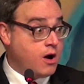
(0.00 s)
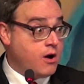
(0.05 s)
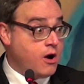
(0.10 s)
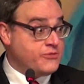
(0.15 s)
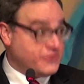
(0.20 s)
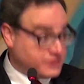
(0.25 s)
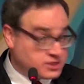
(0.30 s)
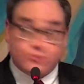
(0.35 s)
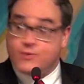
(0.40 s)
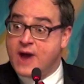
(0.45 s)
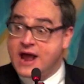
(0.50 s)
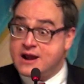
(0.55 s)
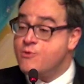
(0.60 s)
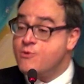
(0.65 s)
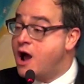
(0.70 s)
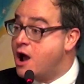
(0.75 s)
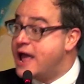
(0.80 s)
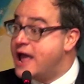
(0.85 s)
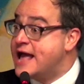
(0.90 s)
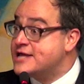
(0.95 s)
Well, there's a right and
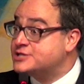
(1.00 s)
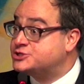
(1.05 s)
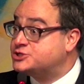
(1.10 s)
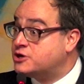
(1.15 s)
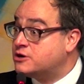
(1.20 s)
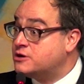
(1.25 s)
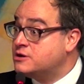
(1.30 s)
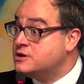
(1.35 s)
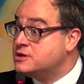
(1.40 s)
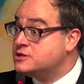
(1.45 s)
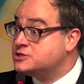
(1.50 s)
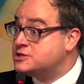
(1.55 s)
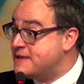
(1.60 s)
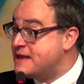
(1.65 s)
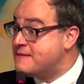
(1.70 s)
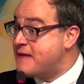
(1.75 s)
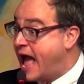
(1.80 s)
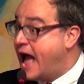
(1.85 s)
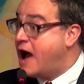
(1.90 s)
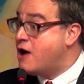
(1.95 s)
wrong answer
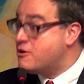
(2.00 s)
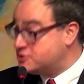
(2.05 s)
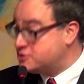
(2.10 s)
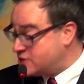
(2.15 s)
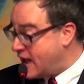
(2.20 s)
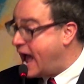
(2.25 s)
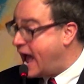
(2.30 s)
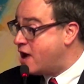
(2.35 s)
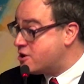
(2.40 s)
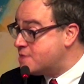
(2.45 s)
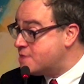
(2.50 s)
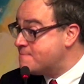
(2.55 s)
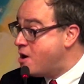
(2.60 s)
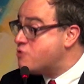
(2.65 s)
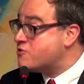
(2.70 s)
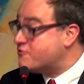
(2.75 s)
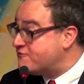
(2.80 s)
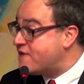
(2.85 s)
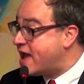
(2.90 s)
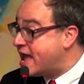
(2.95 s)
to how you're
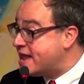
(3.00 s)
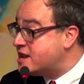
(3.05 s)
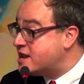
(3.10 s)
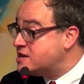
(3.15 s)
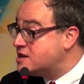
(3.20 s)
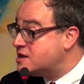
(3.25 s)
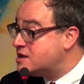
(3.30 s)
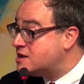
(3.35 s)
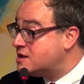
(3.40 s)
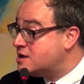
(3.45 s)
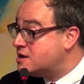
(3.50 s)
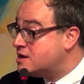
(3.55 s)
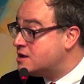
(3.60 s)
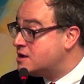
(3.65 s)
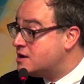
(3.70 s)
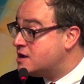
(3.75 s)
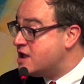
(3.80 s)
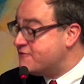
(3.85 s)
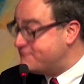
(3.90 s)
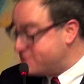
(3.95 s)
motivated.
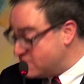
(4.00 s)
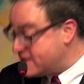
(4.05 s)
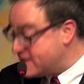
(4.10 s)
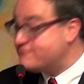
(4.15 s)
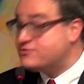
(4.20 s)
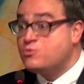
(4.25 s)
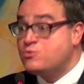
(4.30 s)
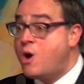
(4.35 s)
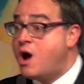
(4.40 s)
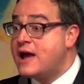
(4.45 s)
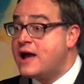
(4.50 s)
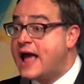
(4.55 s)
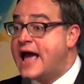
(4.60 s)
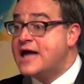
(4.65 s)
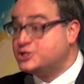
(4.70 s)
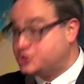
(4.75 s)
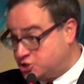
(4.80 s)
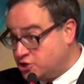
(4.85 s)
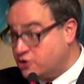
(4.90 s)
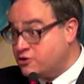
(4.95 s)
If you give the wrong
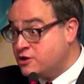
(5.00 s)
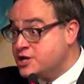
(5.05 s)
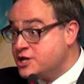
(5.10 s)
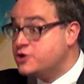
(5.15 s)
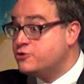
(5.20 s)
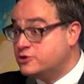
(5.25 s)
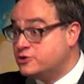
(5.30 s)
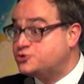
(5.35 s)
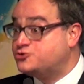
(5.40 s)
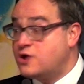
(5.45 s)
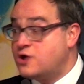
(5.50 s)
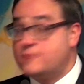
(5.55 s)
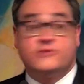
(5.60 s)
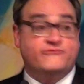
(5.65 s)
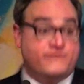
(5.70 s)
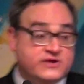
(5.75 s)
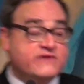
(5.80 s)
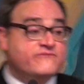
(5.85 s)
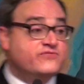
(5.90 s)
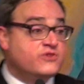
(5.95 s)
answer, you're in trouble.
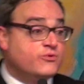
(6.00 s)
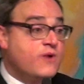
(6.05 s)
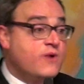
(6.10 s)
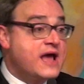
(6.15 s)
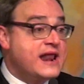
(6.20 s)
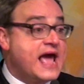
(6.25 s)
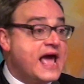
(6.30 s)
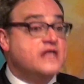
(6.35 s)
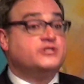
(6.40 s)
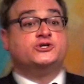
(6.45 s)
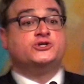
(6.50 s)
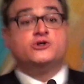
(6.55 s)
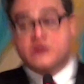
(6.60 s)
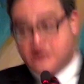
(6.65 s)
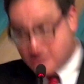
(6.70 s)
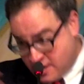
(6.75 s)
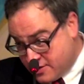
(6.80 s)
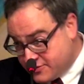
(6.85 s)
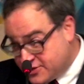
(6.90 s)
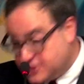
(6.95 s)
If you give the right
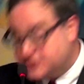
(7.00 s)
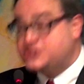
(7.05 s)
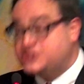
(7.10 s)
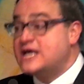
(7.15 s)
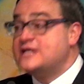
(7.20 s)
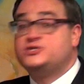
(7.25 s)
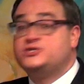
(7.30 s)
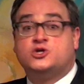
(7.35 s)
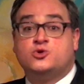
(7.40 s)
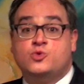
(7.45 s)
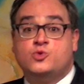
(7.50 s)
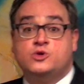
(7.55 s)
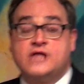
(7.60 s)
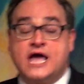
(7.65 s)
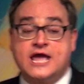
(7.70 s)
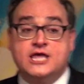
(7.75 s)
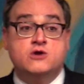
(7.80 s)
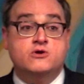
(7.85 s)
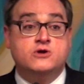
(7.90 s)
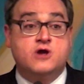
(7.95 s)
answer, the censor will
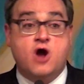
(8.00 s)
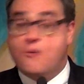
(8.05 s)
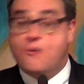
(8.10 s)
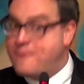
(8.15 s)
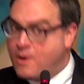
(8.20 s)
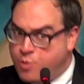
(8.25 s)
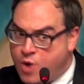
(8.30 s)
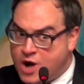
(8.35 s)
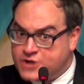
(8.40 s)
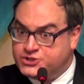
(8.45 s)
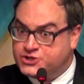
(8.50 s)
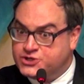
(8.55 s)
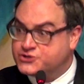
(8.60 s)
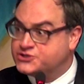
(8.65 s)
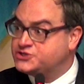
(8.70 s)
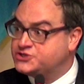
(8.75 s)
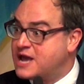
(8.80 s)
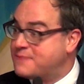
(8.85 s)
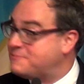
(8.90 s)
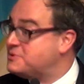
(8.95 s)
let you go. But watch your
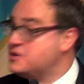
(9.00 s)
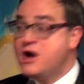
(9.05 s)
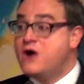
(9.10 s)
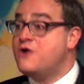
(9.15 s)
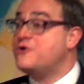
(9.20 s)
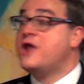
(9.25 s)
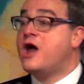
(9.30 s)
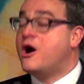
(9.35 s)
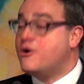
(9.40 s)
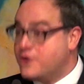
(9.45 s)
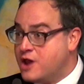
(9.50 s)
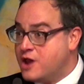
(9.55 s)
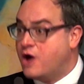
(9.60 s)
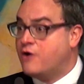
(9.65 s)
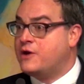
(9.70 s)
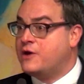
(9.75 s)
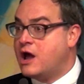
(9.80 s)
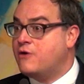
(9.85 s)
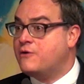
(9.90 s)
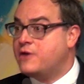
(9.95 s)
step. No, no, no,
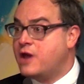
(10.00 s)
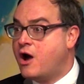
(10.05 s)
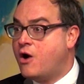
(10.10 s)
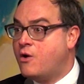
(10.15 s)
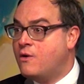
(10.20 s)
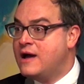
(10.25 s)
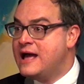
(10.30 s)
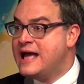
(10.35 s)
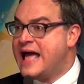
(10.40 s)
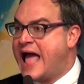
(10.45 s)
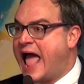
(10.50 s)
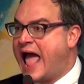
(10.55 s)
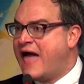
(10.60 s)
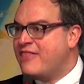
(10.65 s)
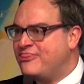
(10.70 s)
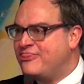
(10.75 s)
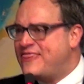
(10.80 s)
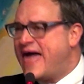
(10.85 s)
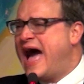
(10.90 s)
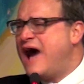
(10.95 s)
no, no.
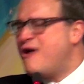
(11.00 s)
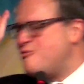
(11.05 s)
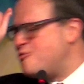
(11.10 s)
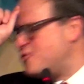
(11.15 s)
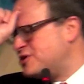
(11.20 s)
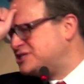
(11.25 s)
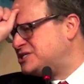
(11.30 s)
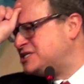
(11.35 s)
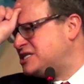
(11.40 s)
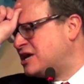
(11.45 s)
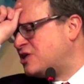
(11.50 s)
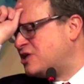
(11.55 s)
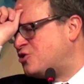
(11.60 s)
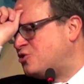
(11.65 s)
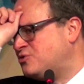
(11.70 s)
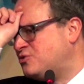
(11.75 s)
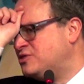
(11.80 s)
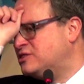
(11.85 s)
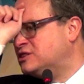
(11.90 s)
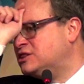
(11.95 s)
And that was the
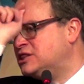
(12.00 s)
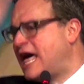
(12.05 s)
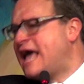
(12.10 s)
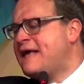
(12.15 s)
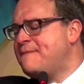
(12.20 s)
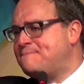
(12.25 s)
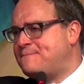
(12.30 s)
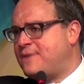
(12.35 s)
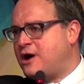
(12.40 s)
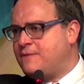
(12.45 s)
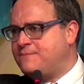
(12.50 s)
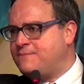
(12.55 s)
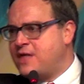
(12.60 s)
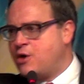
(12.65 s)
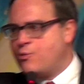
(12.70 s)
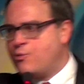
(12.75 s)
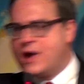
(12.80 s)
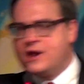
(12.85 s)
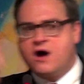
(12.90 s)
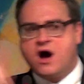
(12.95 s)
light bulb
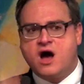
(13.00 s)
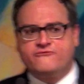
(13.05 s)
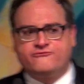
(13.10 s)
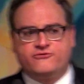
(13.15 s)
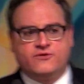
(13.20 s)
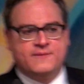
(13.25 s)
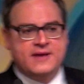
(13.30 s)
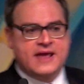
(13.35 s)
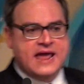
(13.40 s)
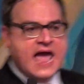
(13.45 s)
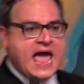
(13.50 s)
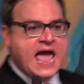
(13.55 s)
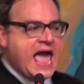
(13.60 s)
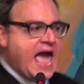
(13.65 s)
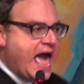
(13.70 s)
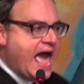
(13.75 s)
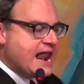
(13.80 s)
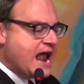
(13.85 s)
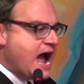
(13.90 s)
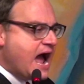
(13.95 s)
that went on for me.
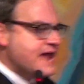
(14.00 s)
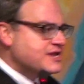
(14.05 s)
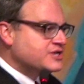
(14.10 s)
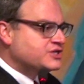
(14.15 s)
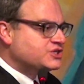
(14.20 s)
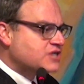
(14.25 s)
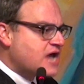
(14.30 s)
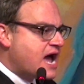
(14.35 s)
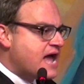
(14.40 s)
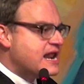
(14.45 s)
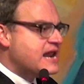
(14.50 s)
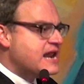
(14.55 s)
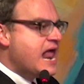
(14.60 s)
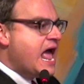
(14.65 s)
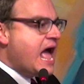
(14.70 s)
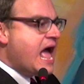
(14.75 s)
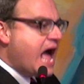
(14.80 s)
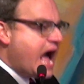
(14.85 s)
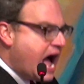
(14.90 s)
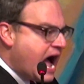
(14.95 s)
And I
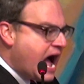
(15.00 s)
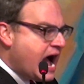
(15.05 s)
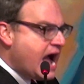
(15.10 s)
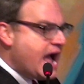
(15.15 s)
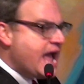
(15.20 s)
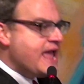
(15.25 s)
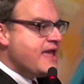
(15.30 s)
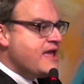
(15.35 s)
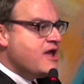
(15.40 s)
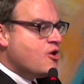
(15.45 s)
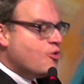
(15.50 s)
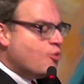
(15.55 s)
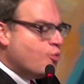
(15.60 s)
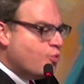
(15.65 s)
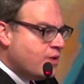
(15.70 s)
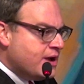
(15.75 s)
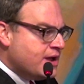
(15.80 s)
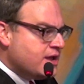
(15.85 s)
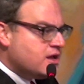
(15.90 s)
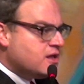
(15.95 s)
decided, I
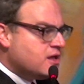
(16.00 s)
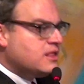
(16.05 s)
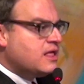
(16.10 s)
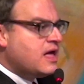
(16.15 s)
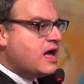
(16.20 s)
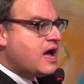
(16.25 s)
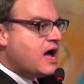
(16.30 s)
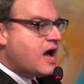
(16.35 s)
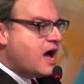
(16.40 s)
will